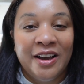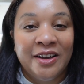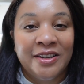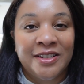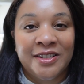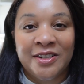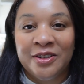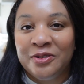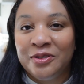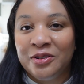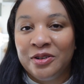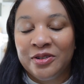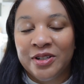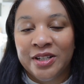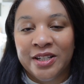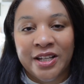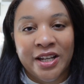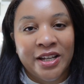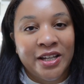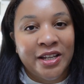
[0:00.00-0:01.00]
still on
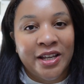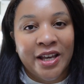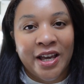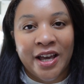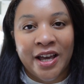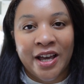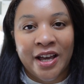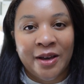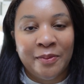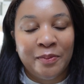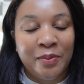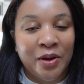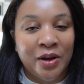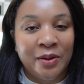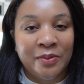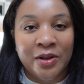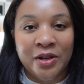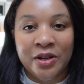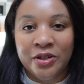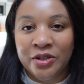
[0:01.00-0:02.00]
skincare but
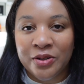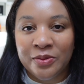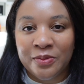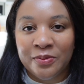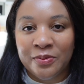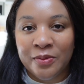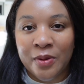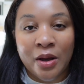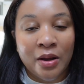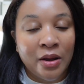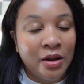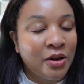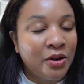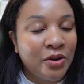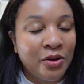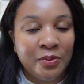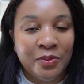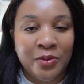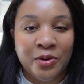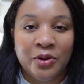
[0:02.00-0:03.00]
i'm going to do a
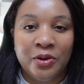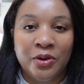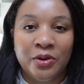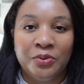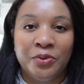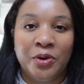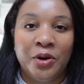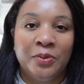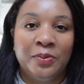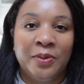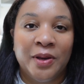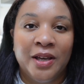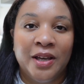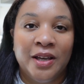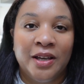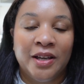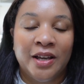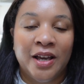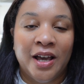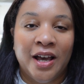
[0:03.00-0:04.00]
lot more on
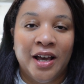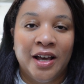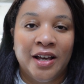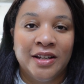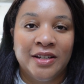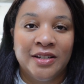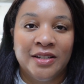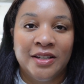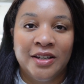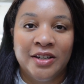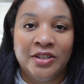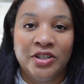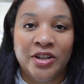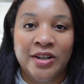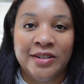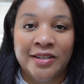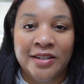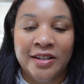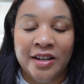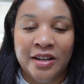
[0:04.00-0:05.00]
well-being and
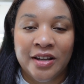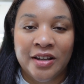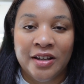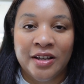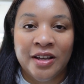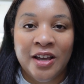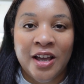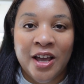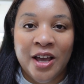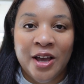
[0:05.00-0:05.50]
just uh,